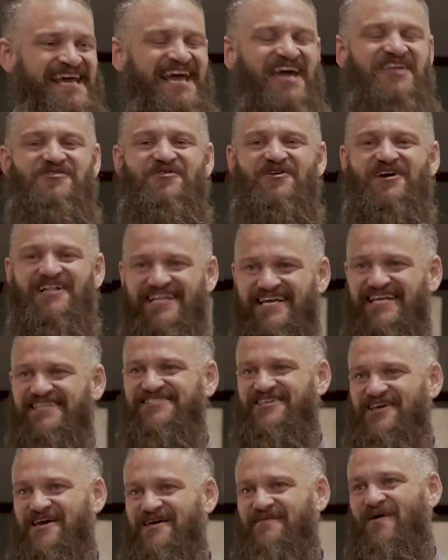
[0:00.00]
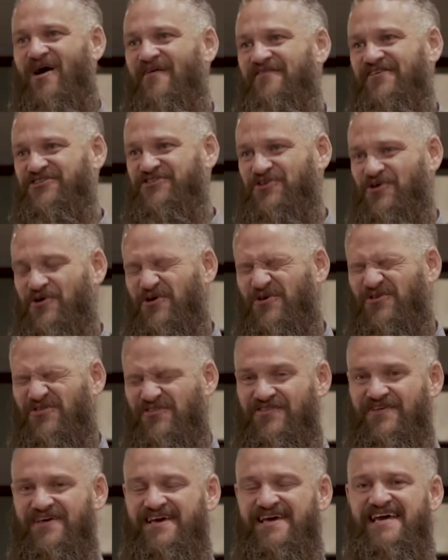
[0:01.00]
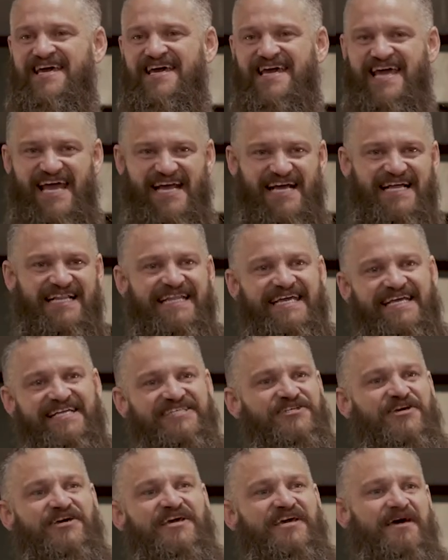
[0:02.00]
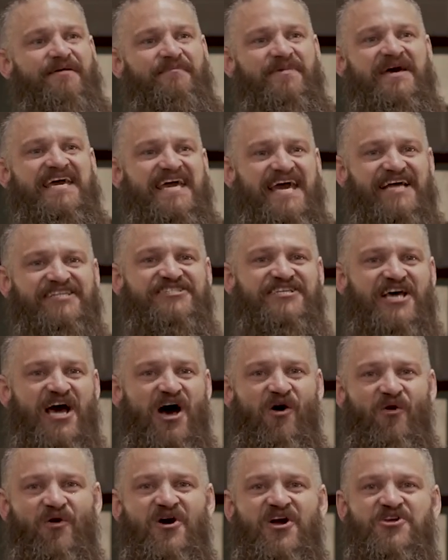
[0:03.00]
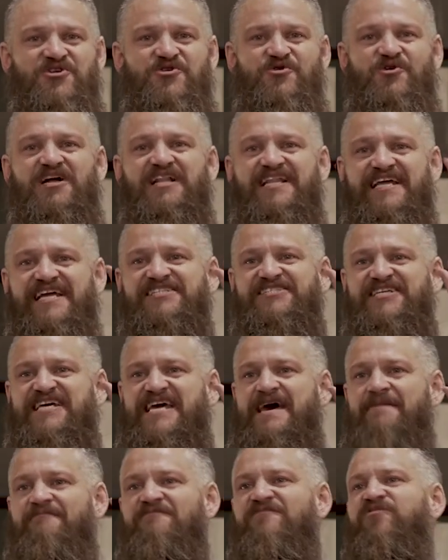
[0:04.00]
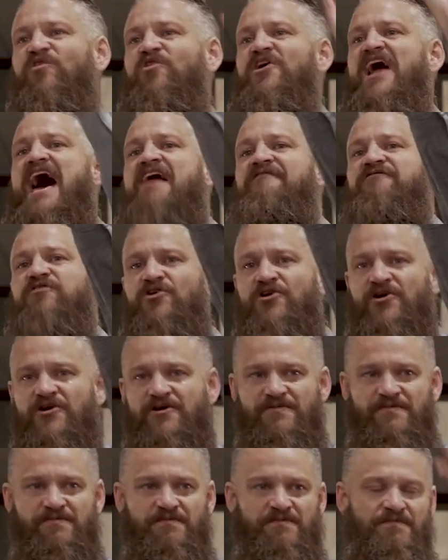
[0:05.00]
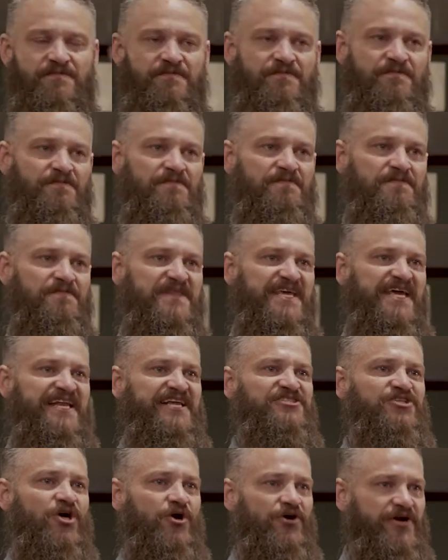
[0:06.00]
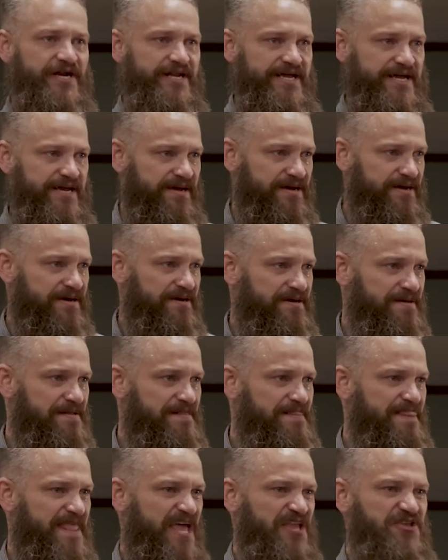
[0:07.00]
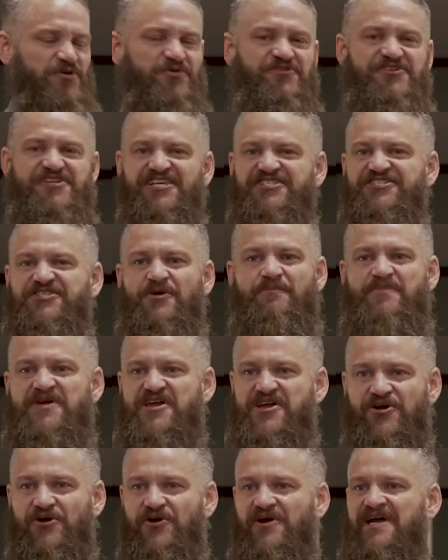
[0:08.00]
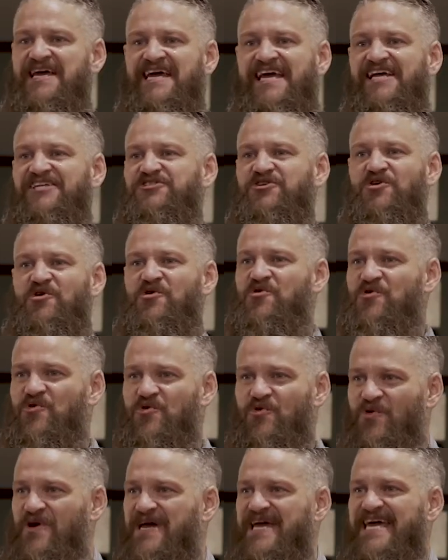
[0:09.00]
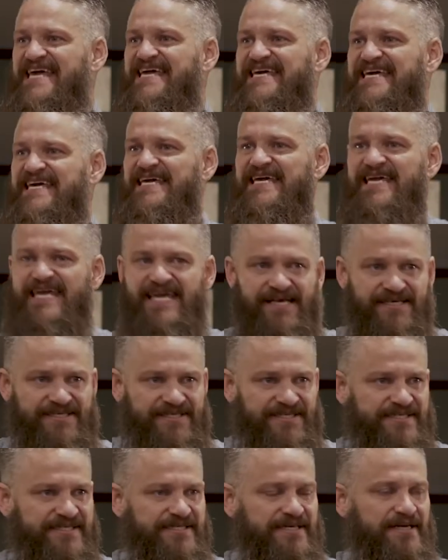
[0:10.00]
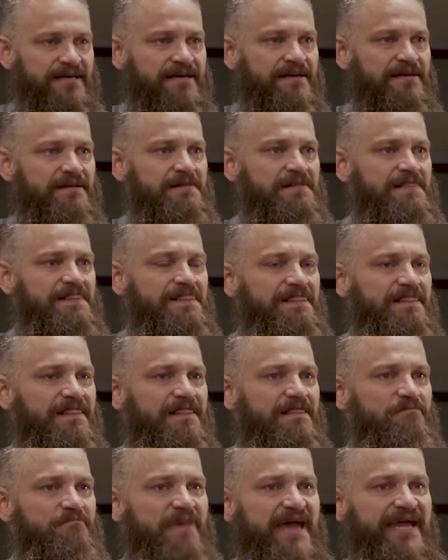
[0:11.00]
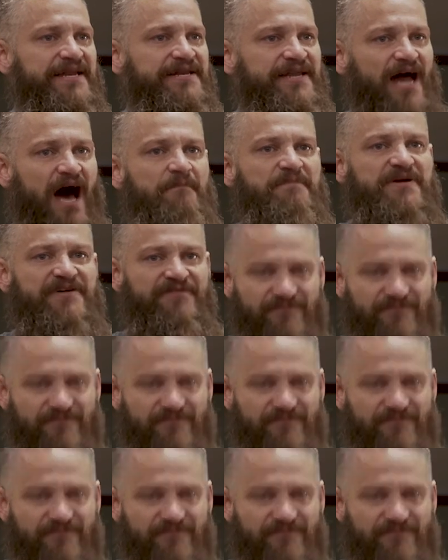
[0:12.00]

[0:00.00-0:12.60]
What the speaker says: and you cling to Him on this earth, and cling to Him until you cling to Him forever in eternity. Then you disappear into who He is. May it not be